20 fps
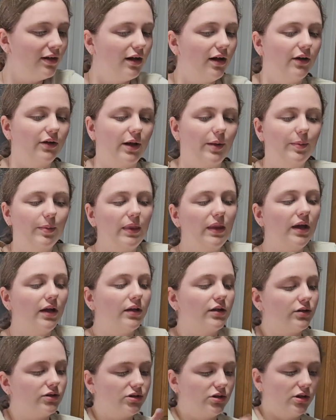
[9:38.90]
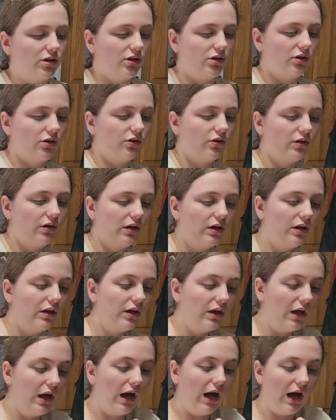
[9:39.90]
Okay, so
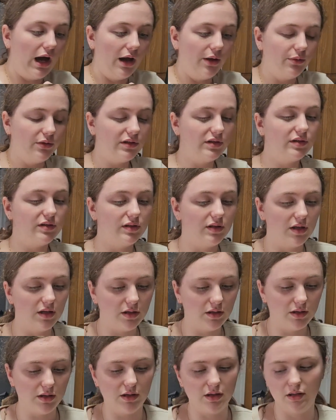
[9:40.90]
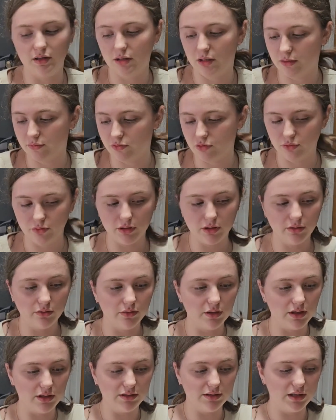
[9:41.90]
I was thinking of doing
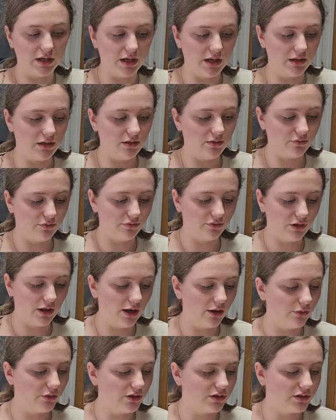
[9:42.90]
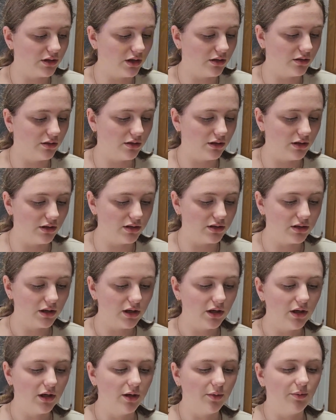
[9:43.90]
like tiny flowers onto this,
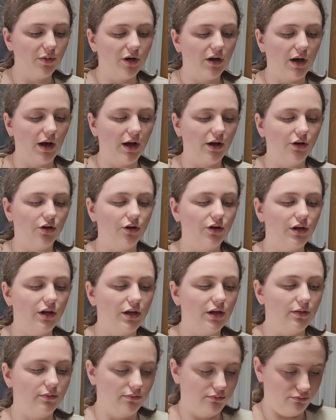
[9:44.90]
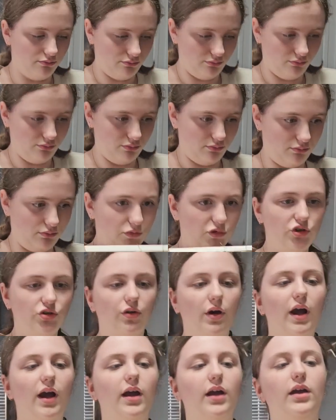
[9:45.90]
but I already
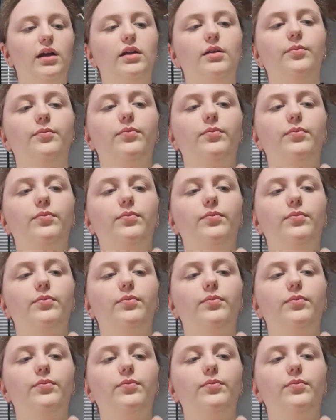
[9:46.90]
tried.